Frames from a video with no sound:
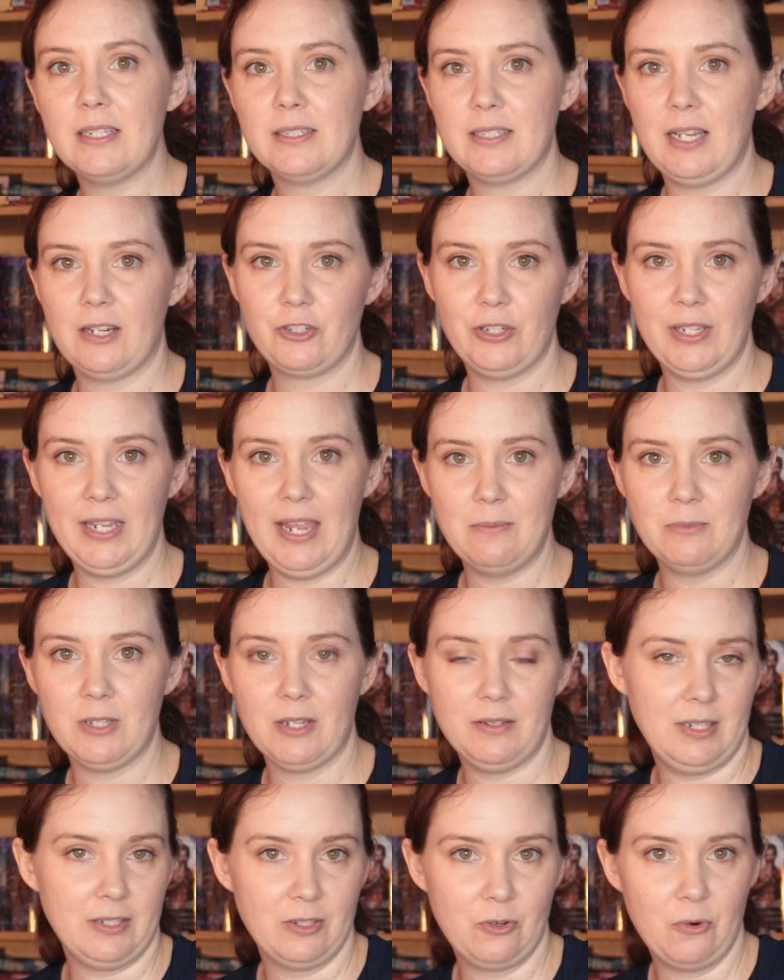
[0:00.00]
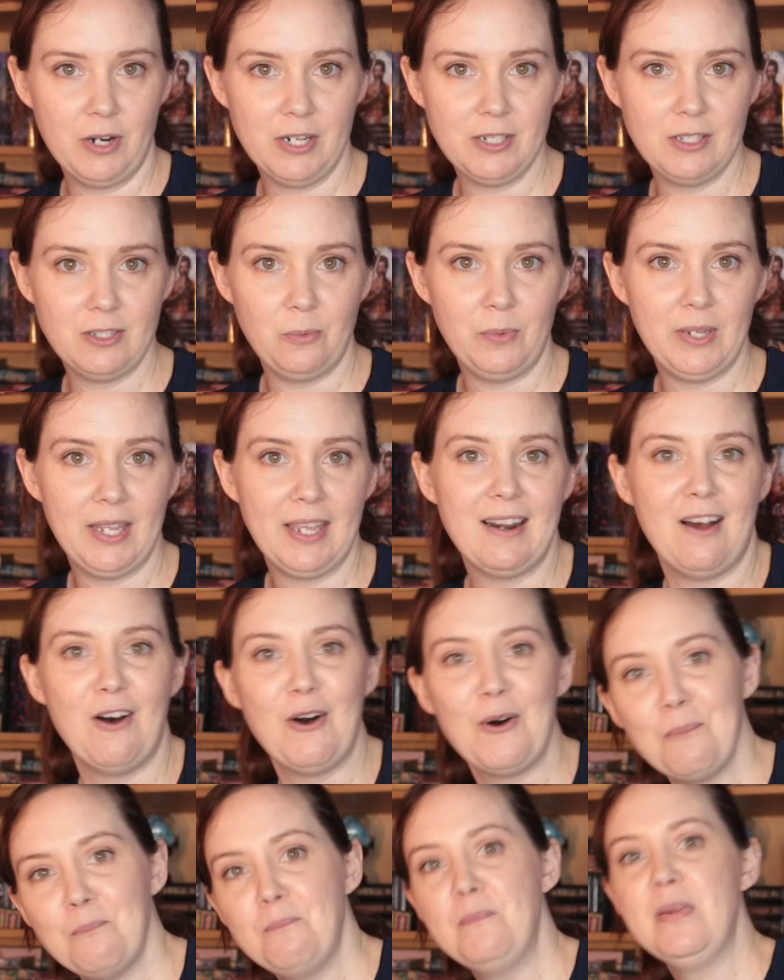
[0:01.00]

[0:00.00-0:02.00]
There's actually games on Discord, so we can all